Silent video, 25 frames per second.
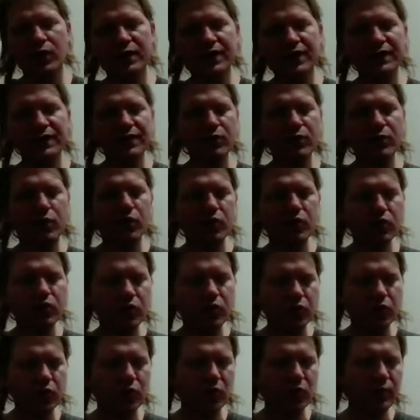heal
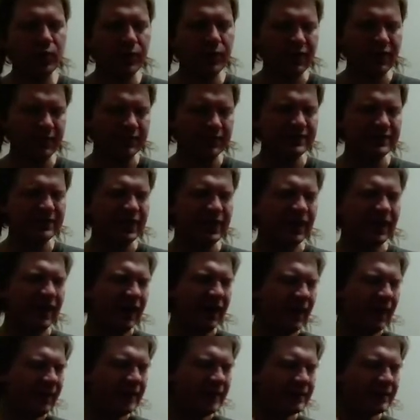your own minions,
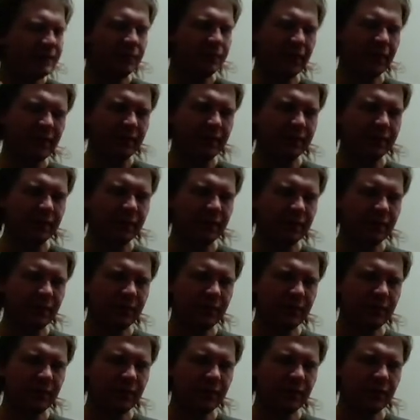and it's immediate.
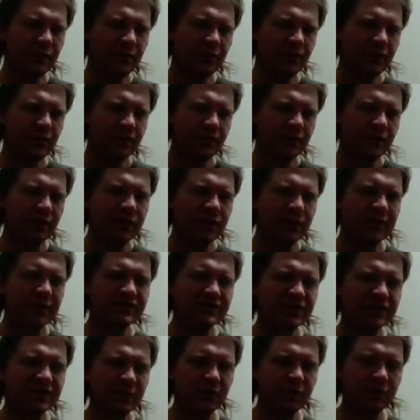The
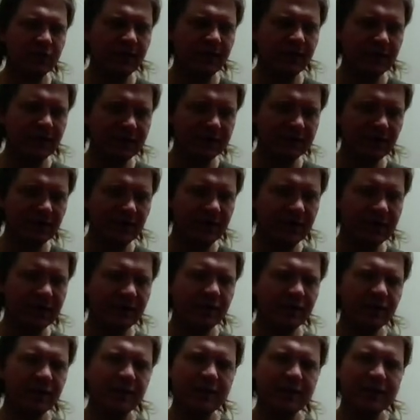lifesteal effect, like,
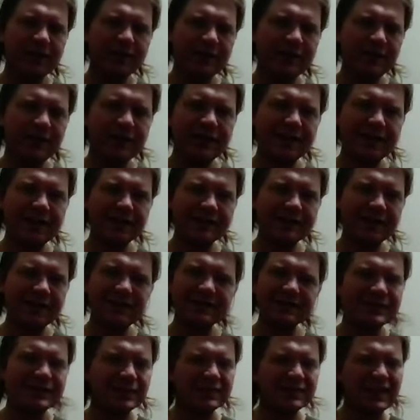
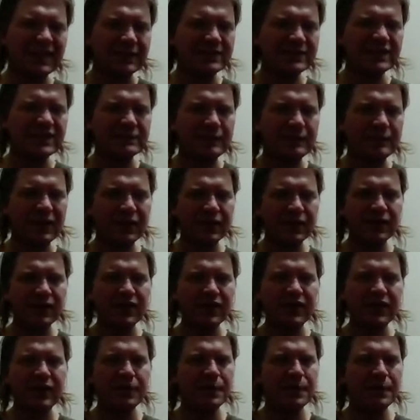that sometimes is better,
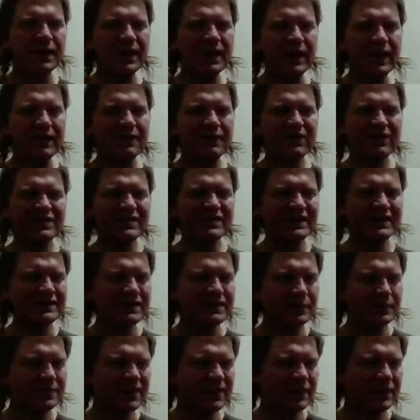but I would say
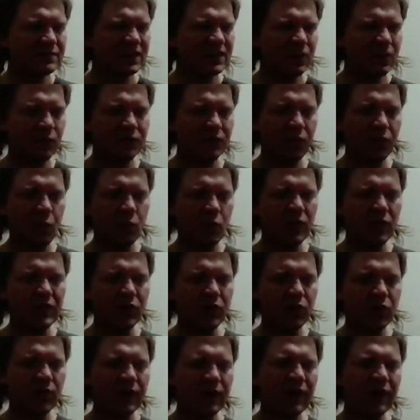sometimes, like with Holy
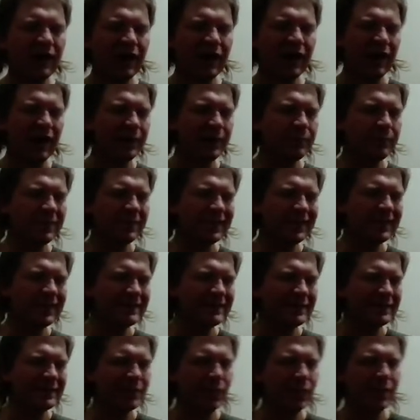Nova, I play it
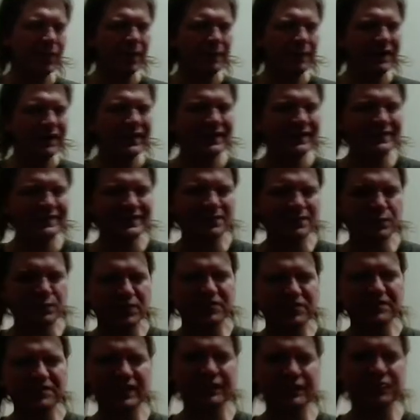to heal my minions as
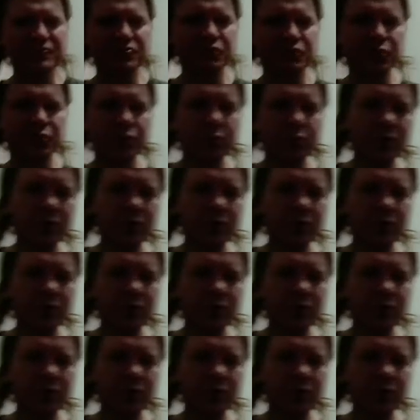much as I do